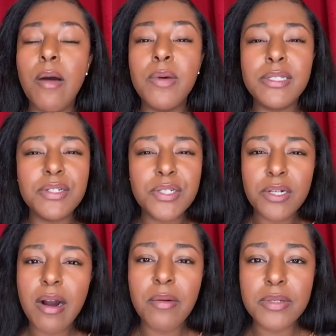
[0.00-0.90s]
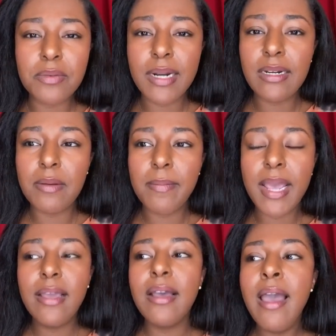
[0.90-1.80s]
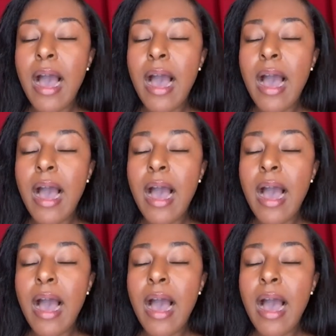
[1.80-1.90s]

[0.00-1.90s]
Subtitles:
I wasn't sure I was ready to make,